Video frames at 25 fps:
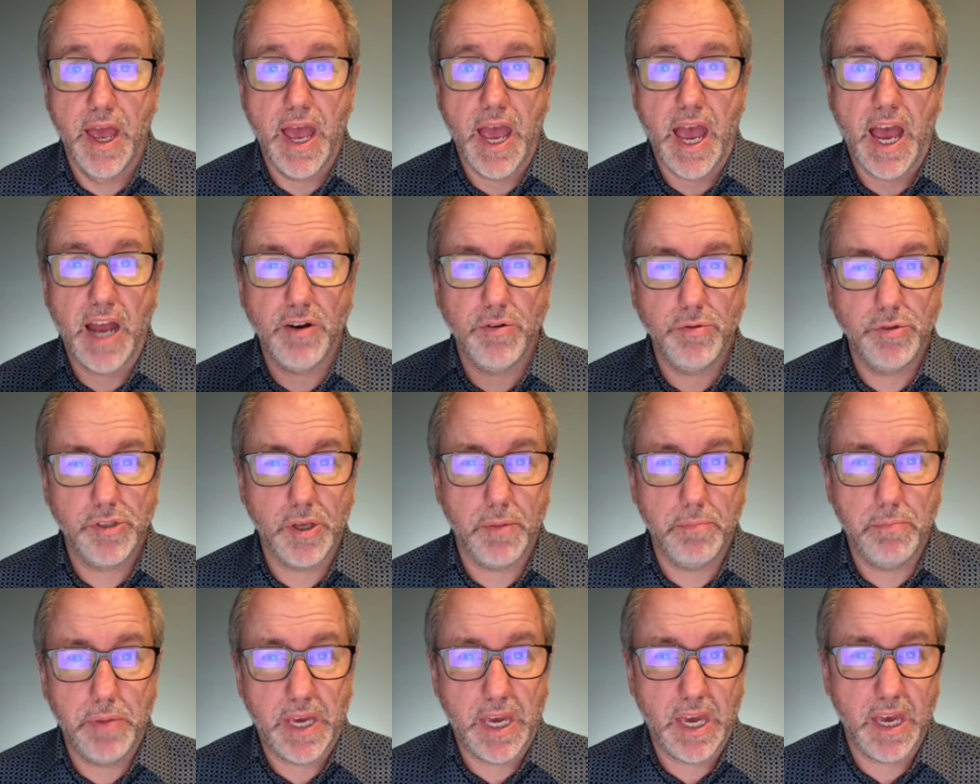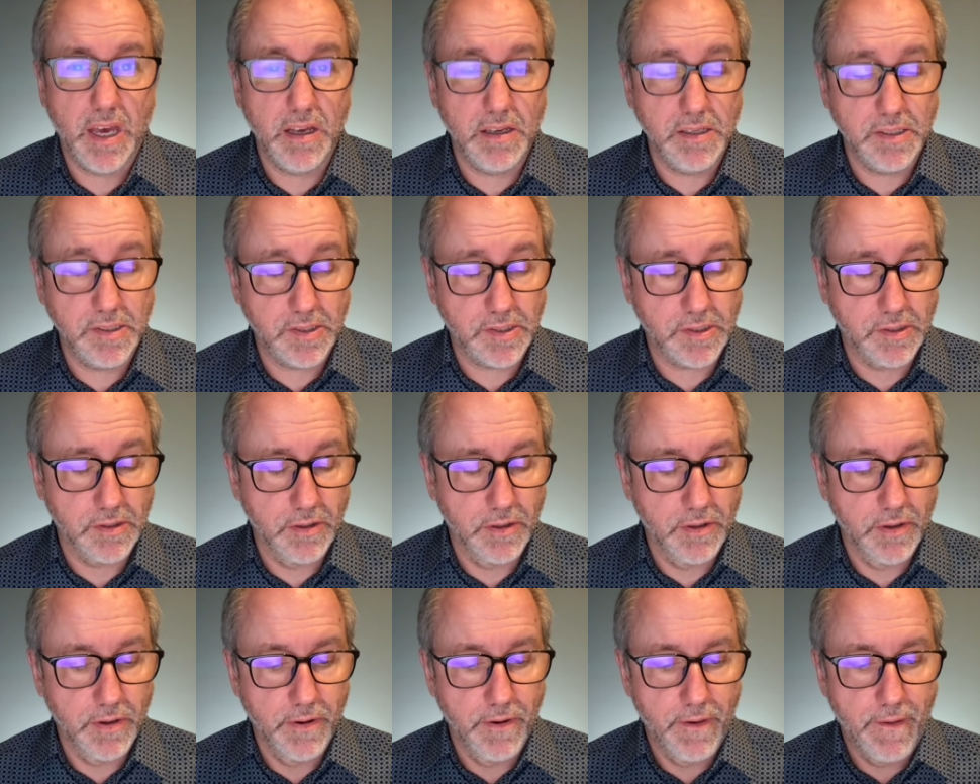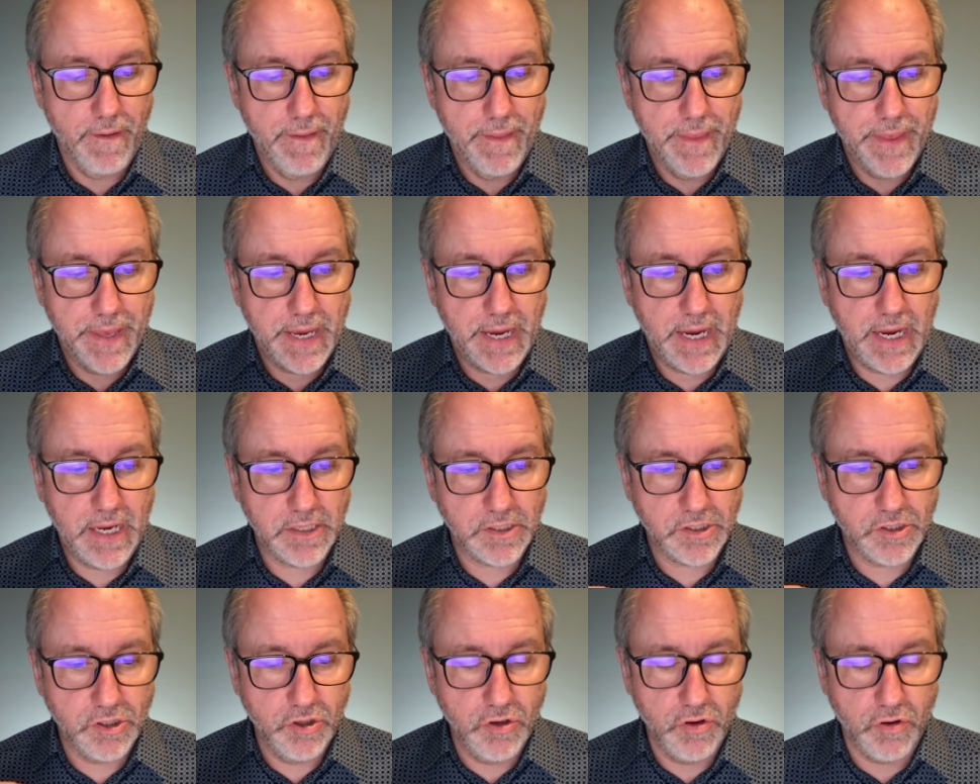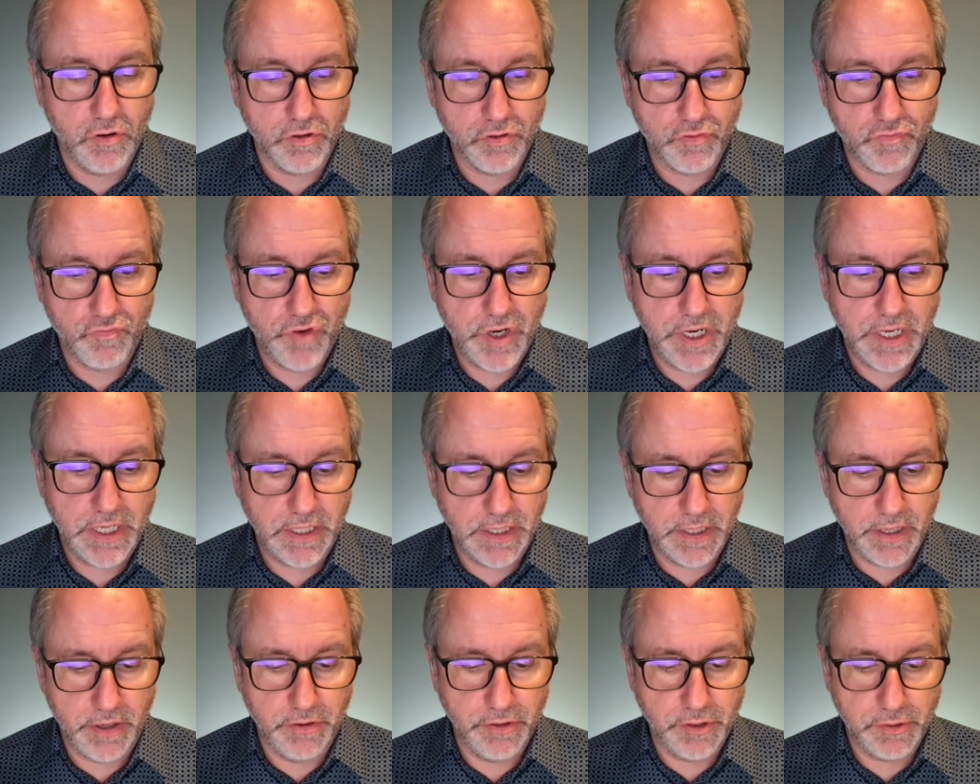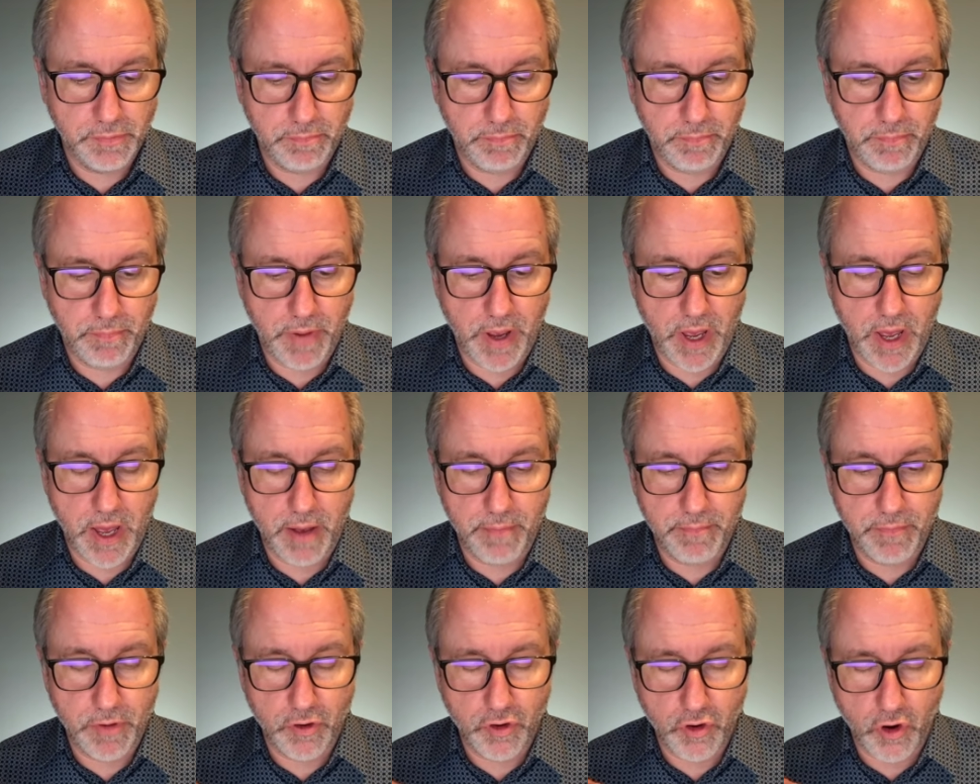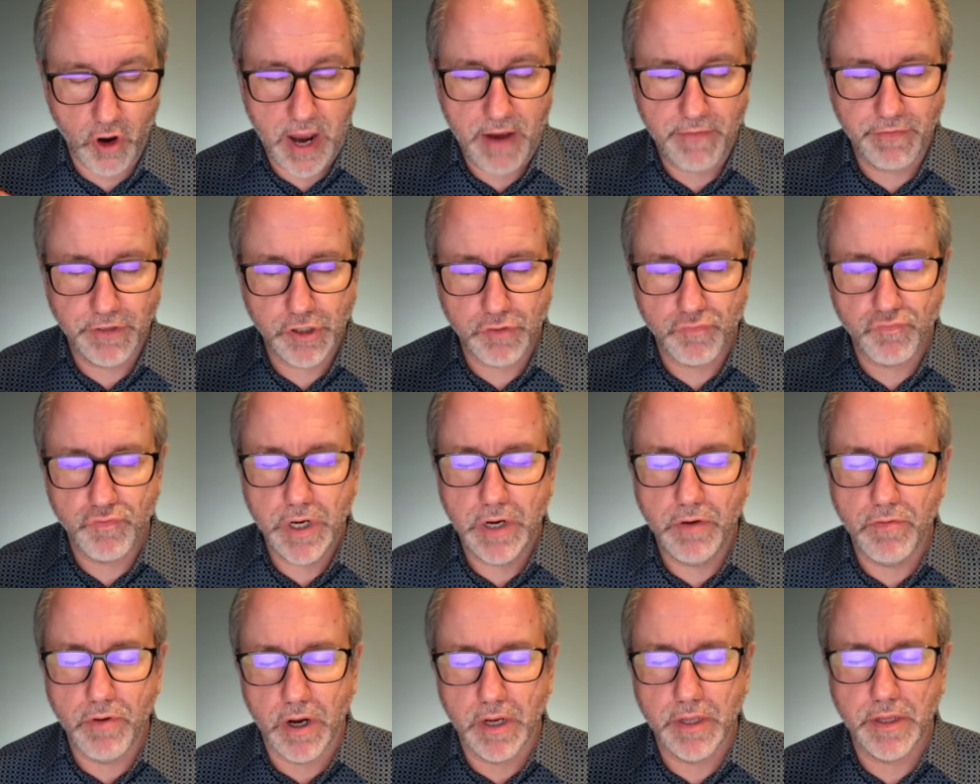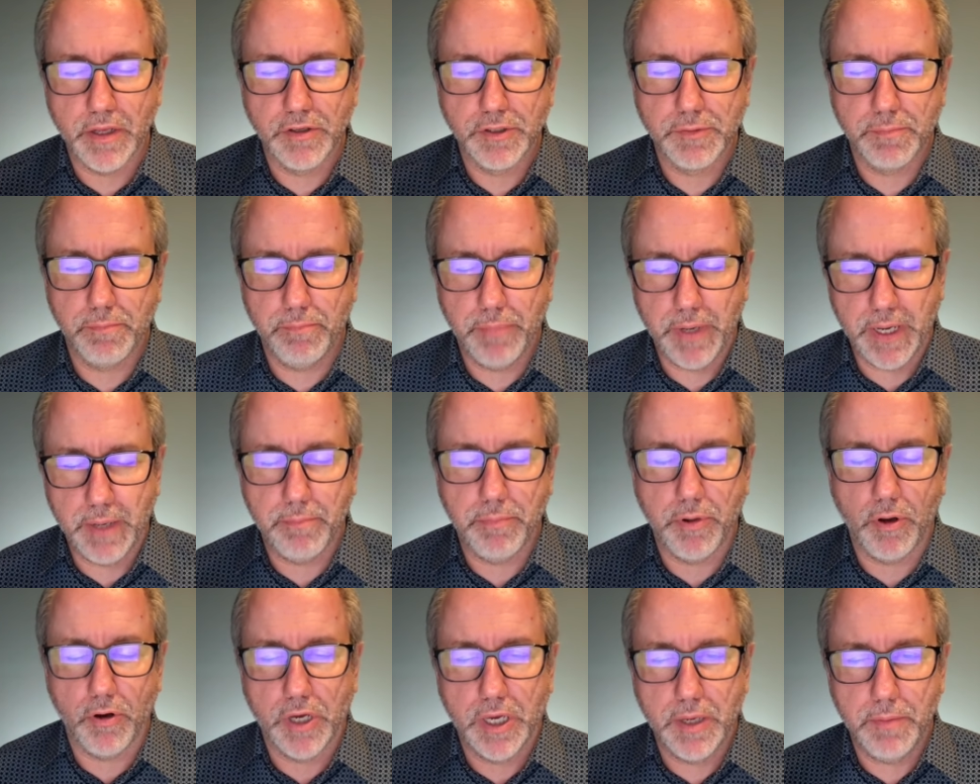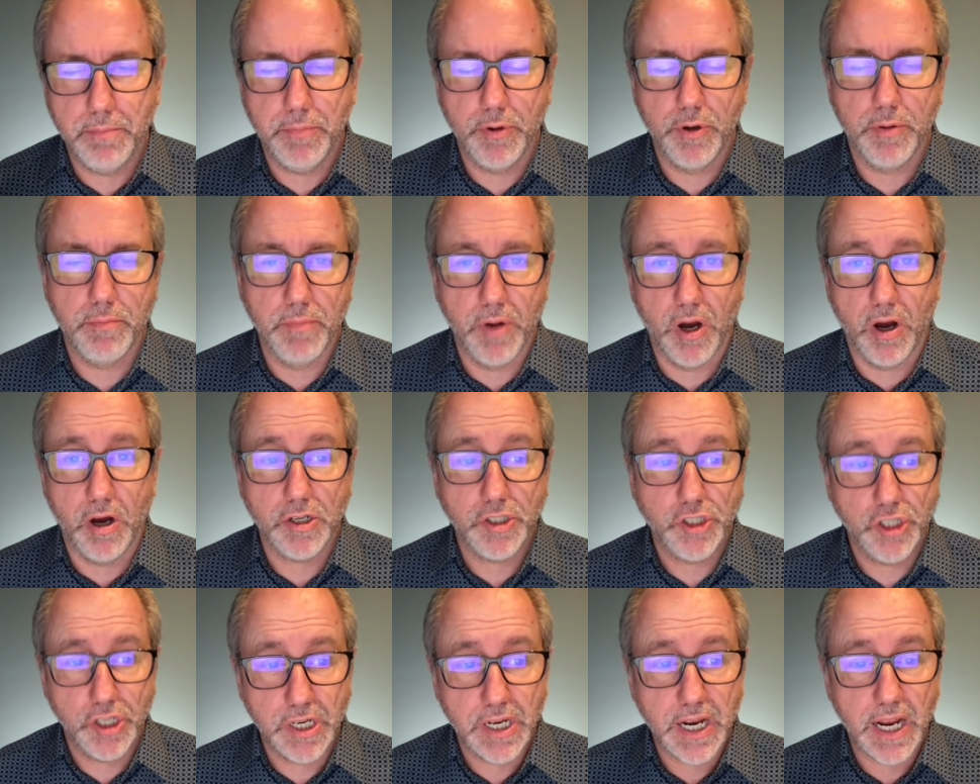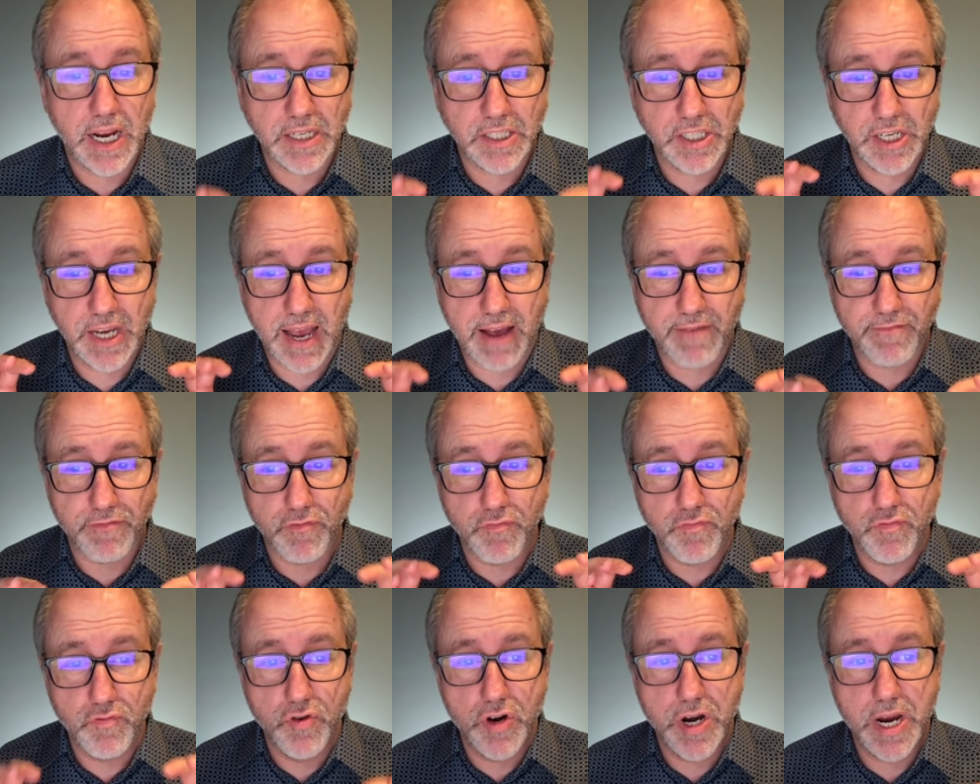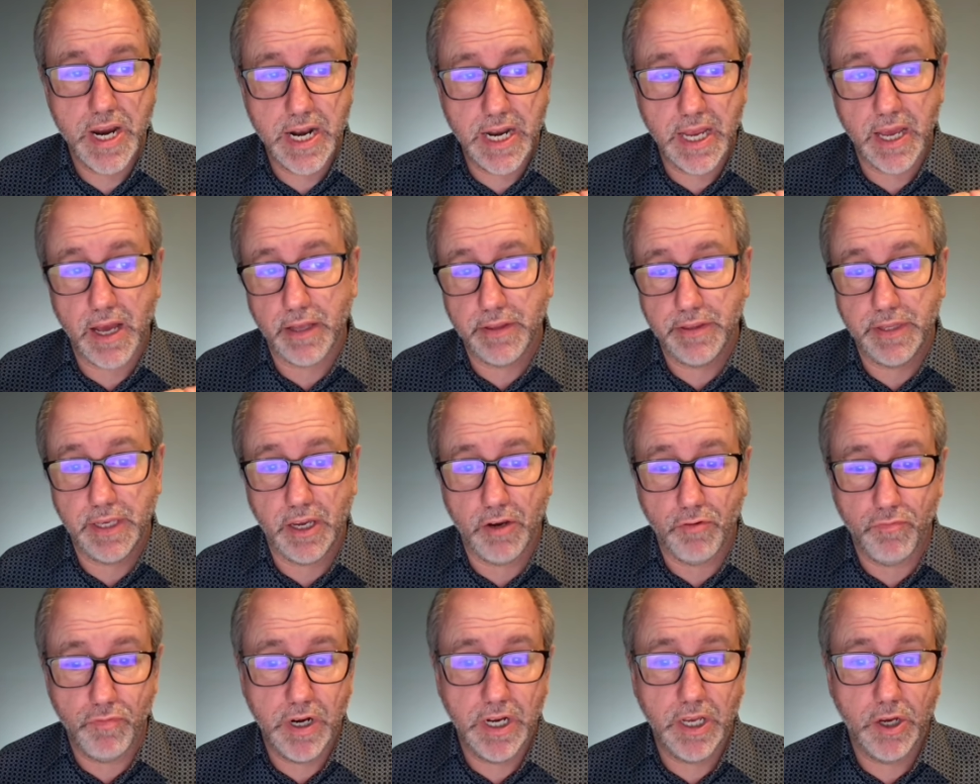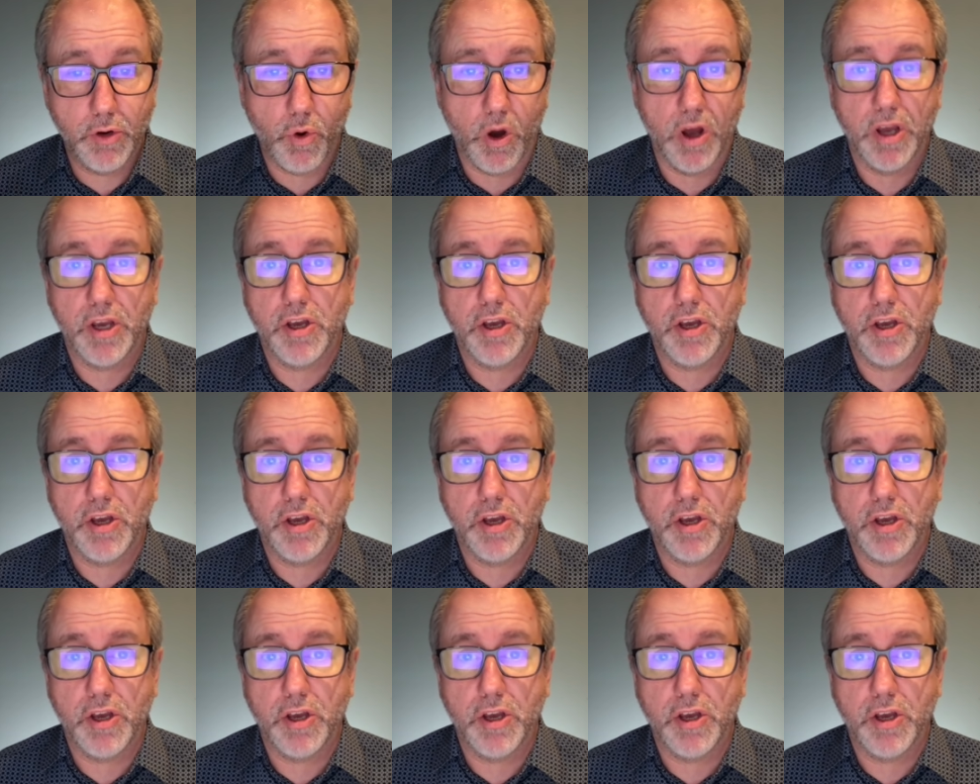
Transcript: And also because it's not reading those, not having to rewrite those big blocky bookmarks, you could actually have a really quite